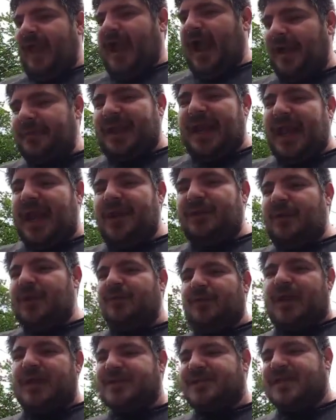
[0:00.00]
I mean, anyone
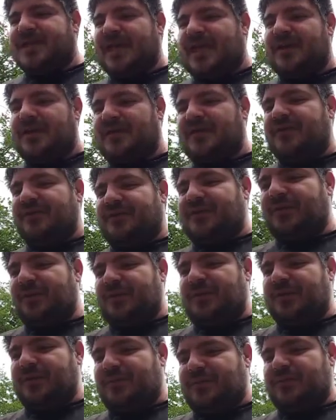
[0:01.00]
who wants to give
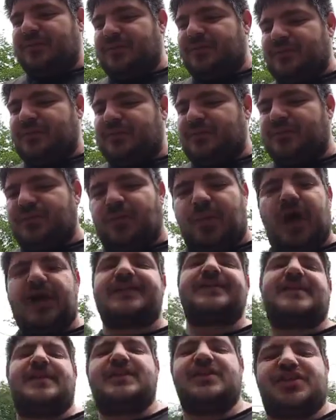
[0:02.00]

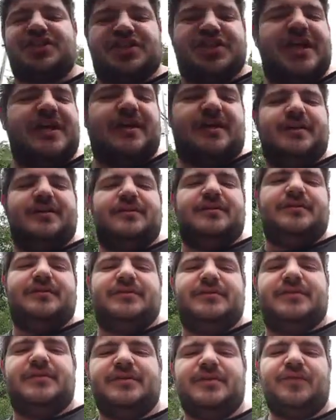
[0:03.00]
Watson shit
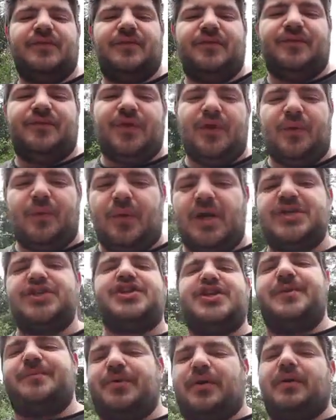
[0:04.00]
for what
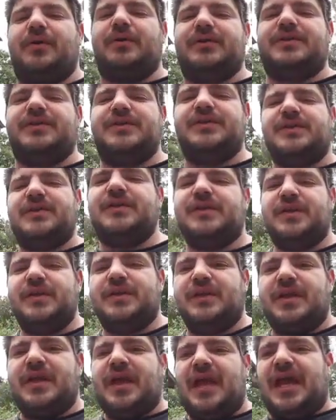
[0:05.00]
she pulled,
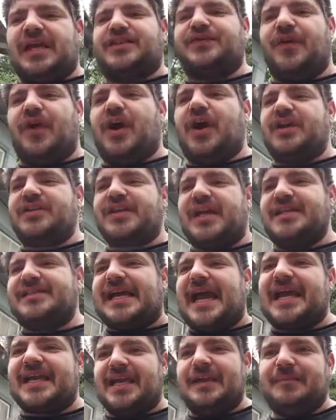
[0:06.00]
as far as
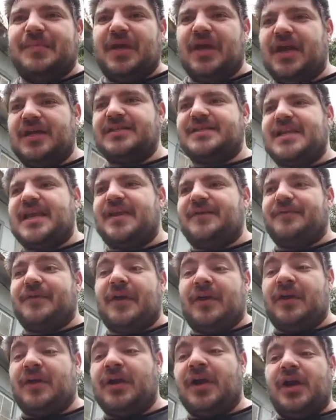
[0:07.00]
attacking Beyonce
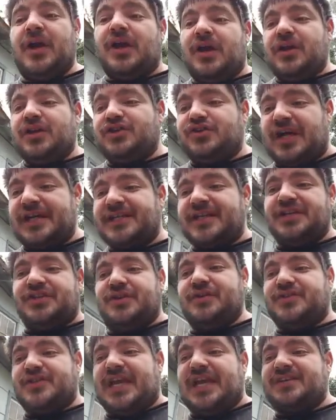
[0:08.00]
for dressing
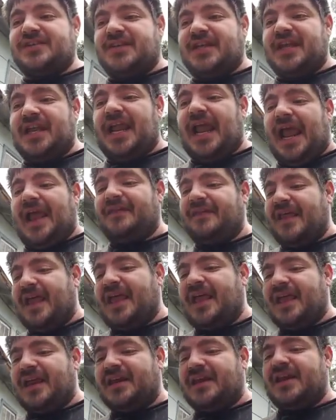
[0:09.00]
too sexily and
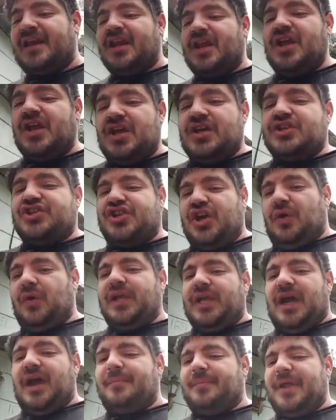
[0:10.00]
then
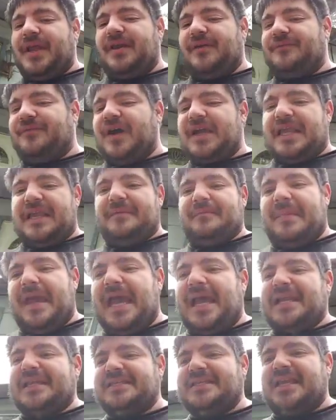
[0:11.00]
showing up in a fucking
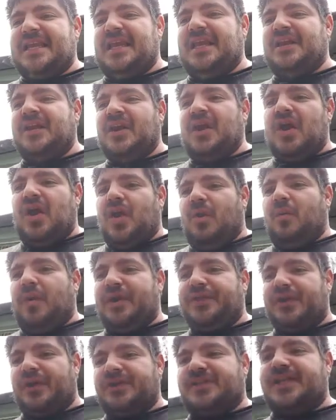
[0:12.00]
magazine
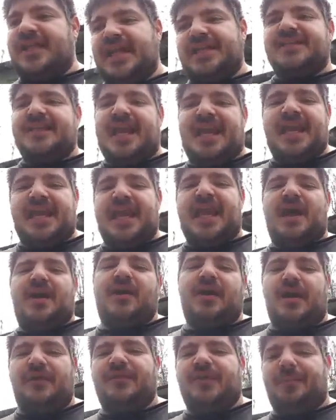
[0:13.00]
with her tits hanging
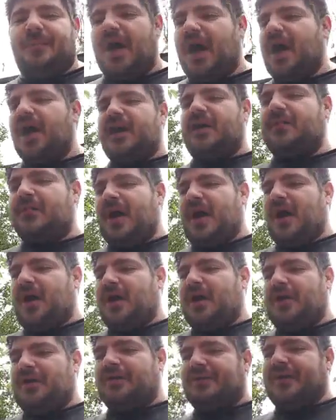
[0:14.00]
out of the bottom
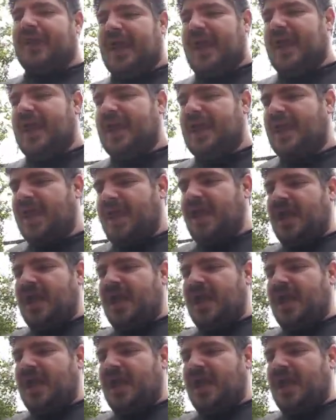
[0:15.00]
of a,